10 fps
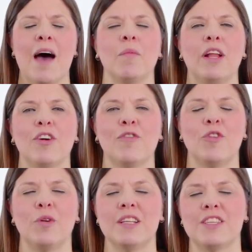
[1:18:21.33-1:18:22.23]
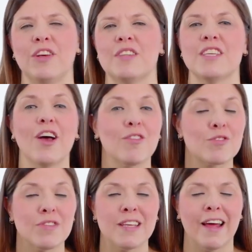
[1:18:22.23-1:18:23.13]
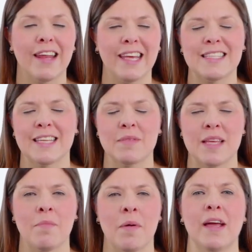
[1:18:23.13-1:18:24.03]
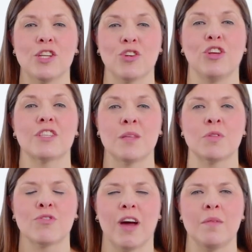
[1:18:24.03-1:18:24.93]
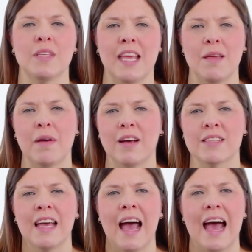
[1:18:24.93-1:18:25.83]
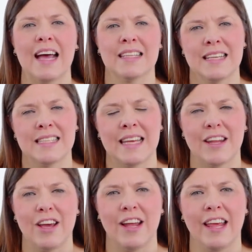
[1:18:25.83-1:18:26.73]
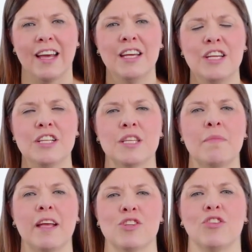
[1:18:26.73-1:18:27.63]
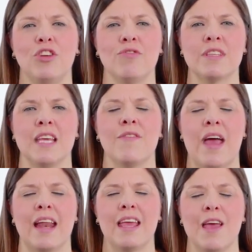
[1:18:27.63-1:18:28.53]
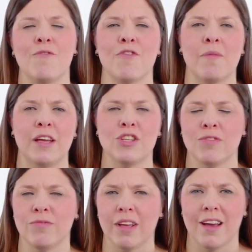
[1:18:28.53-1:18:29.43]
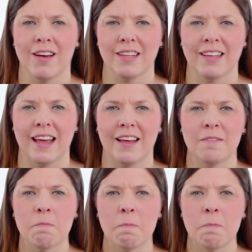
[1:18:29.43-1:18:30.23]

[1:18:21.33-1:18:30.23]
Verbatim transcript: And we look forward to Circles returning in September. Make sure you're subscribed to emails, as I said earlier, to make sure that you receive any information regarding that.